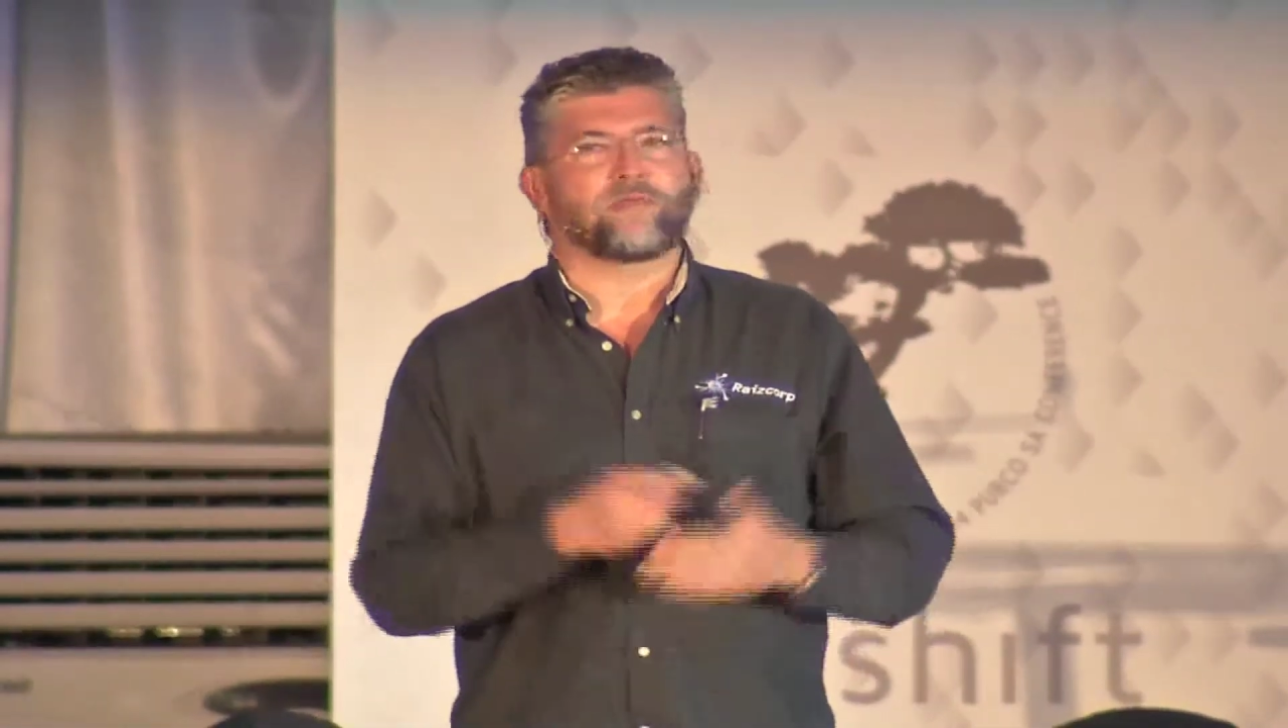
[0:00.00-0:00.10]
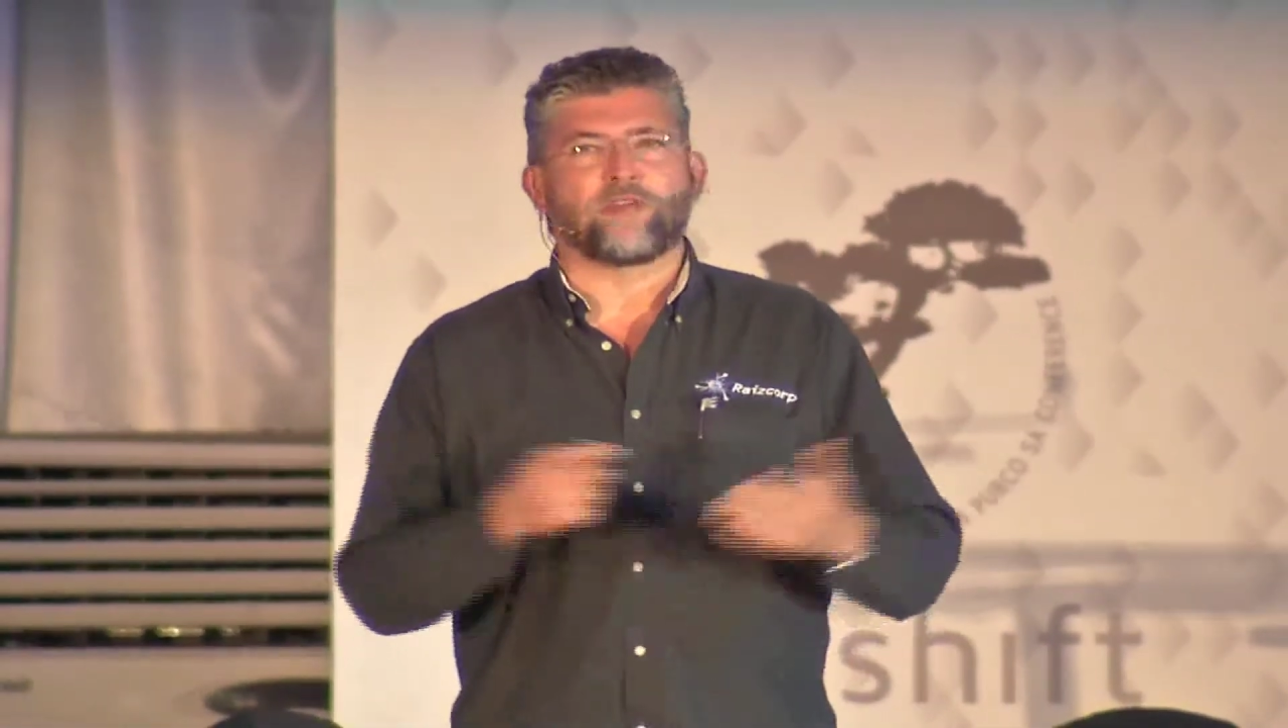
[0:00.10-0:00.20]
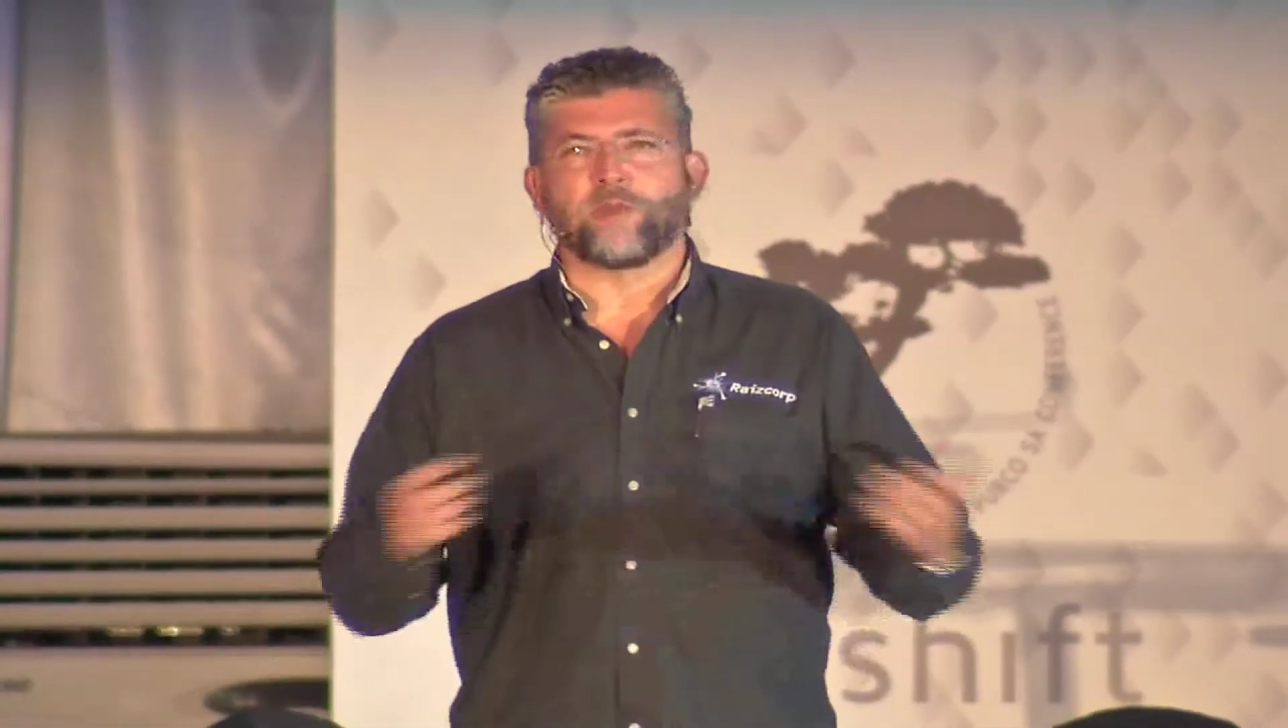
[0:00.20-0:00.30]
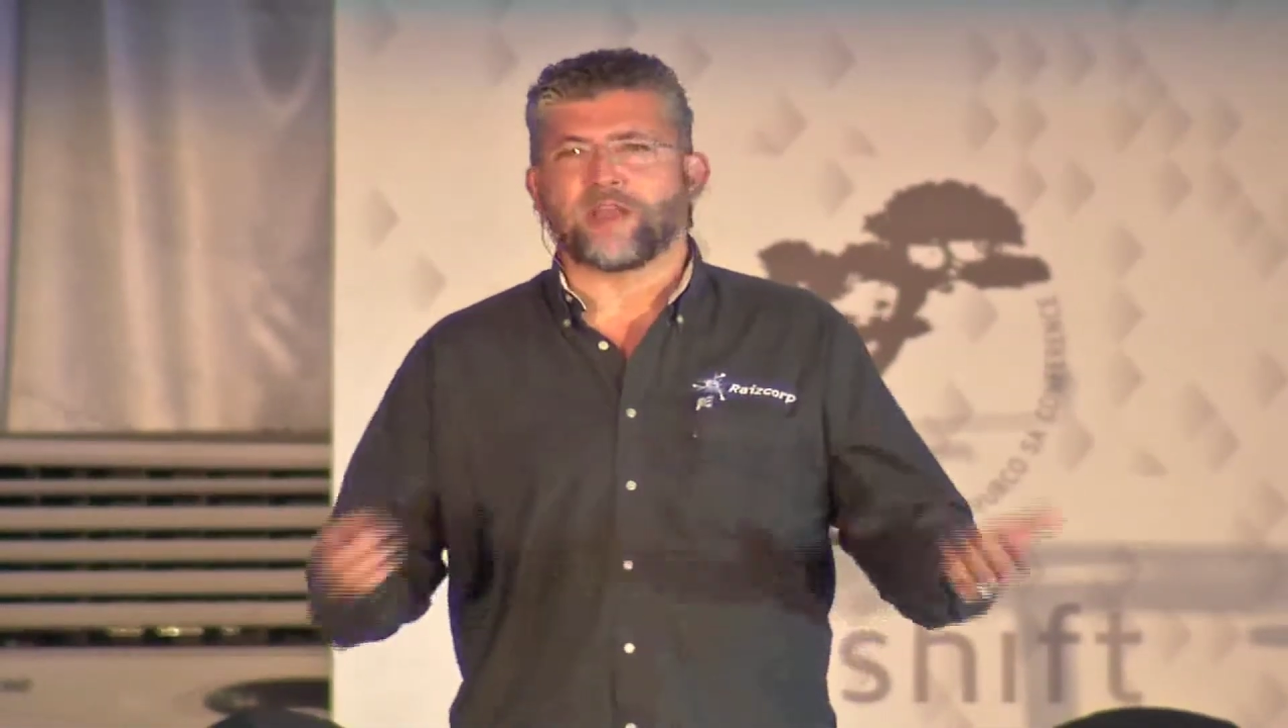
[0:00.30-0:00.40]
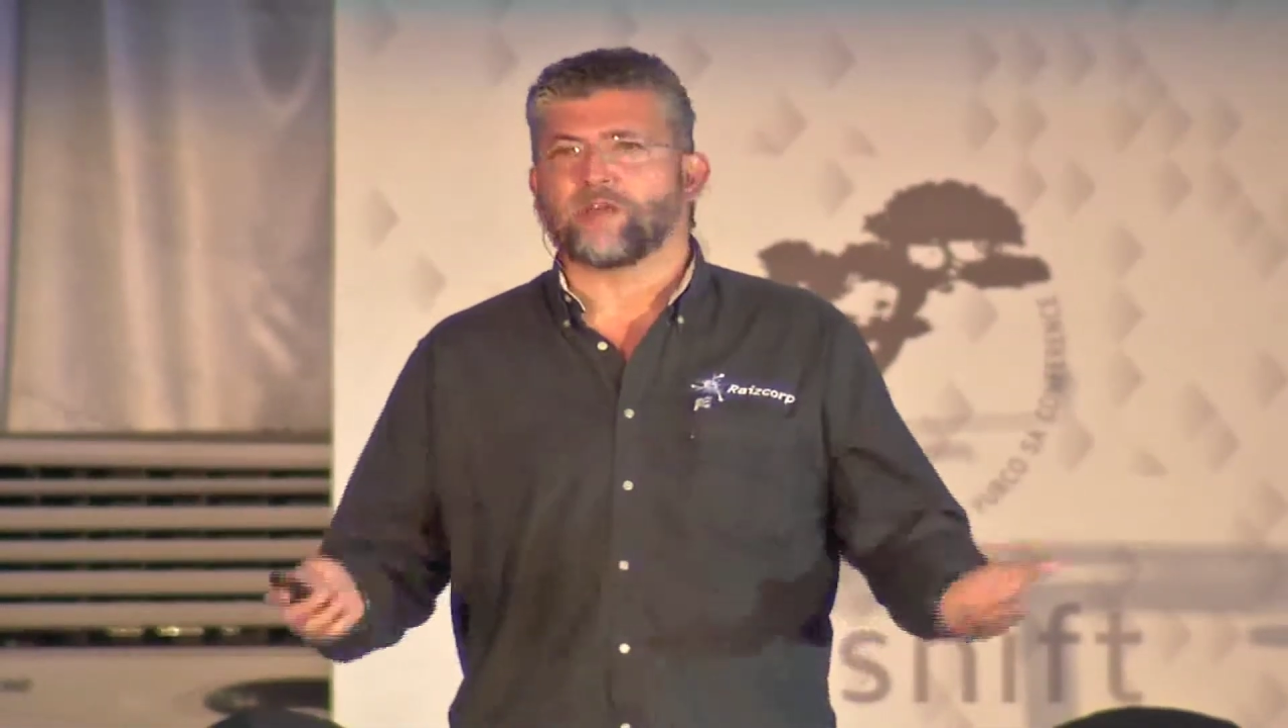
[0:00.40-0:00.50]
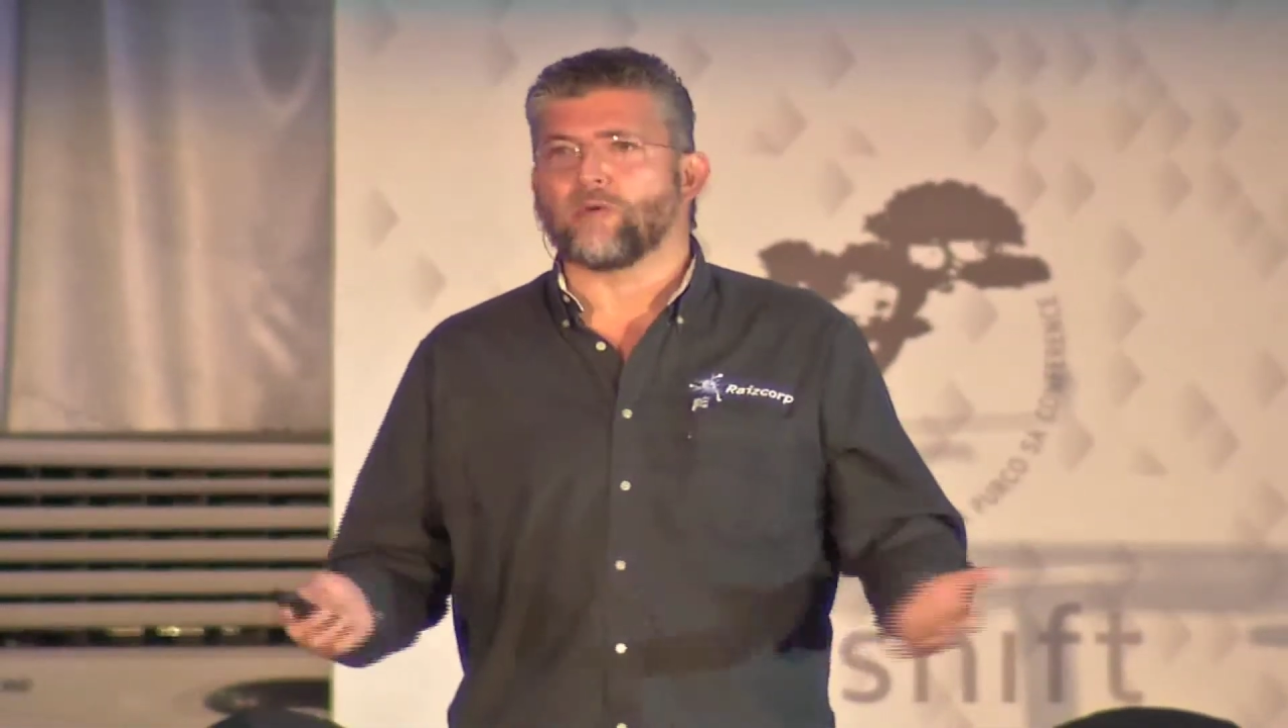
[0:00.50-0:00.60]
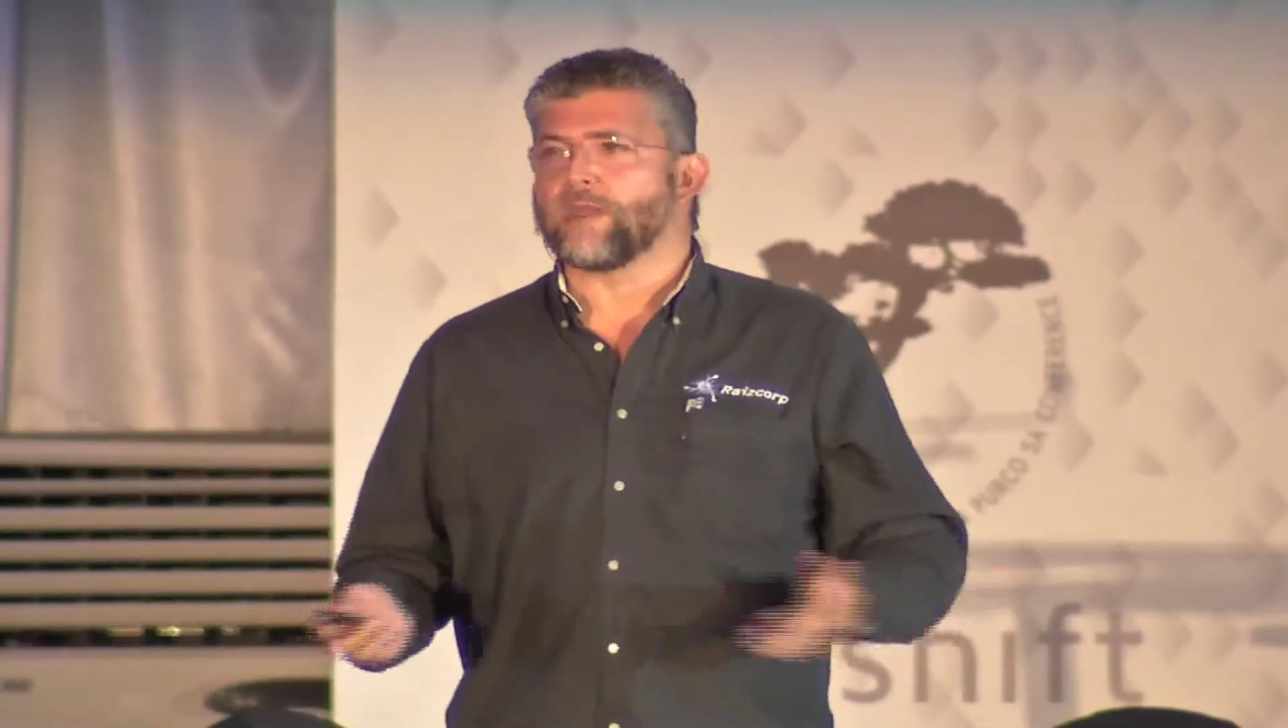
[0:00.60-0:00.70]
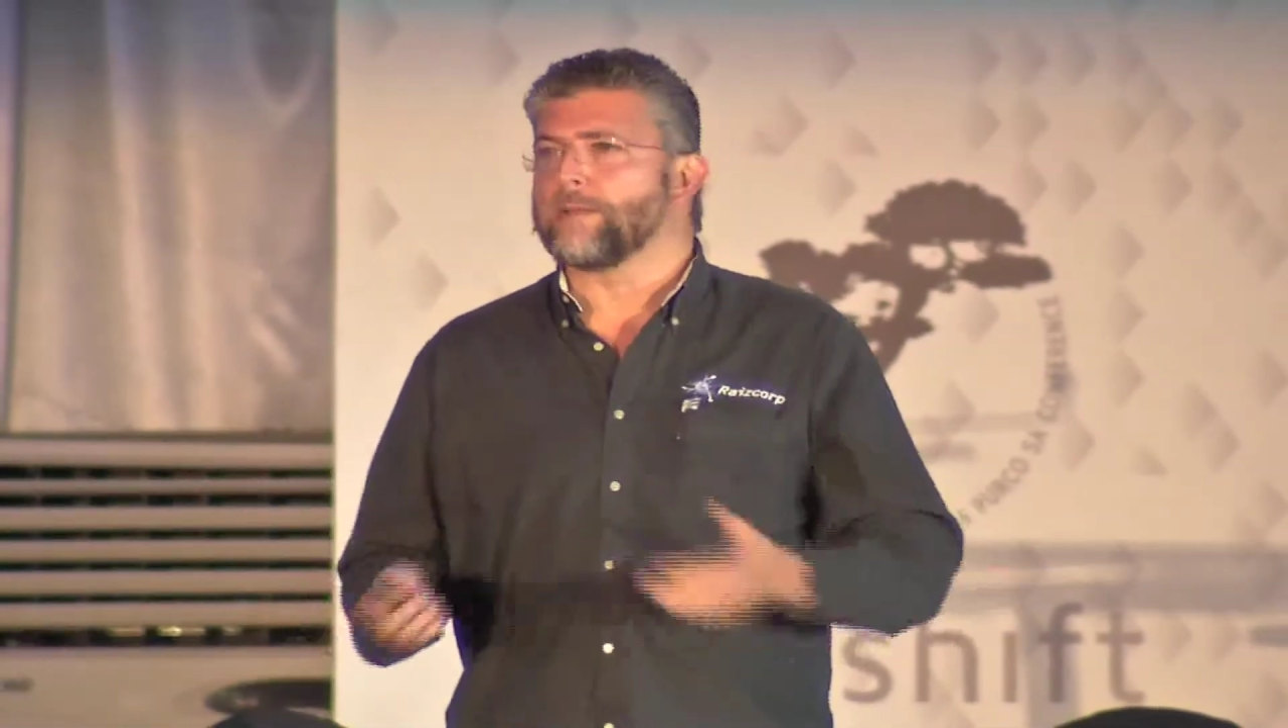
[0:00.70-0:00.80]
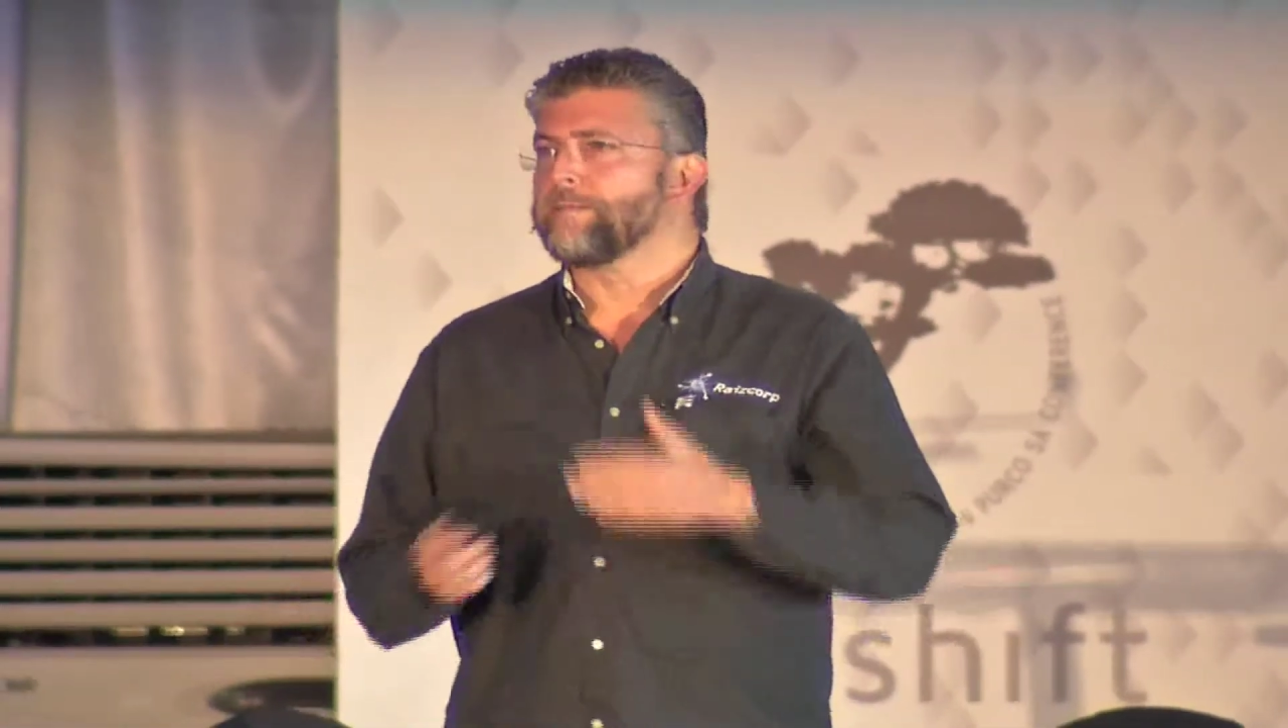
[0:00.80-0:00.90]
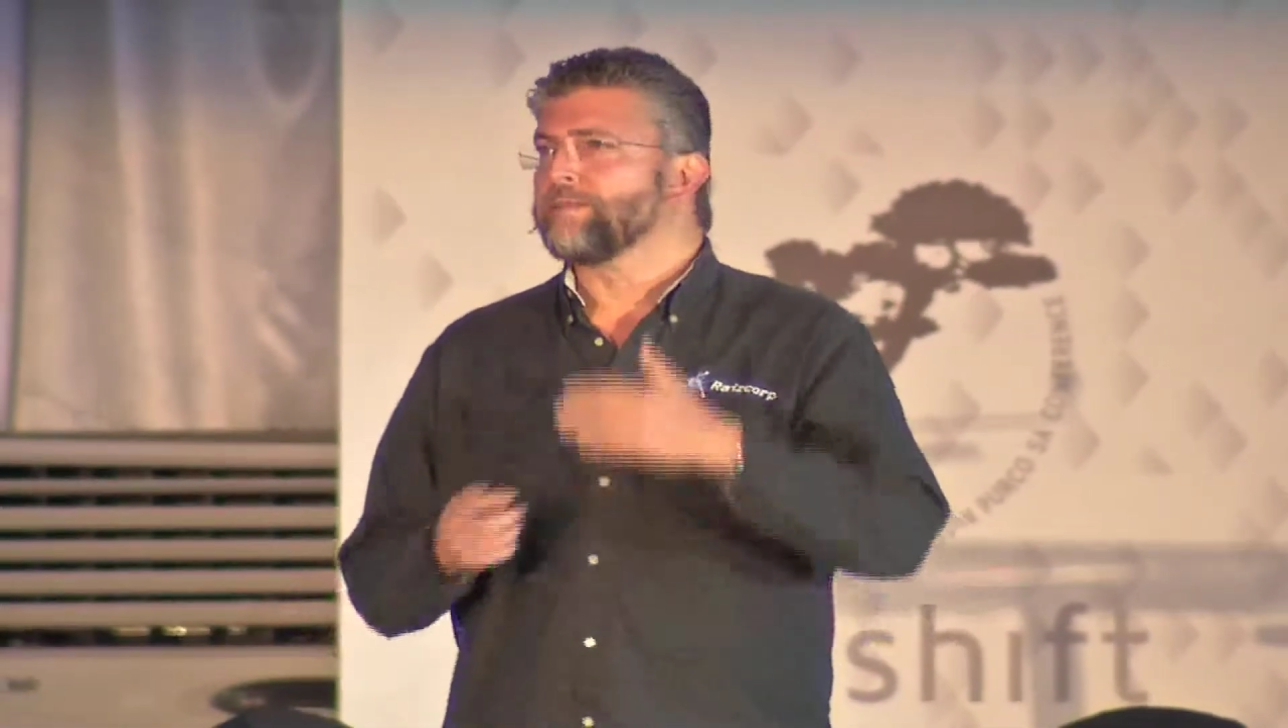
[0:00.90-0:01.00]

from anyone,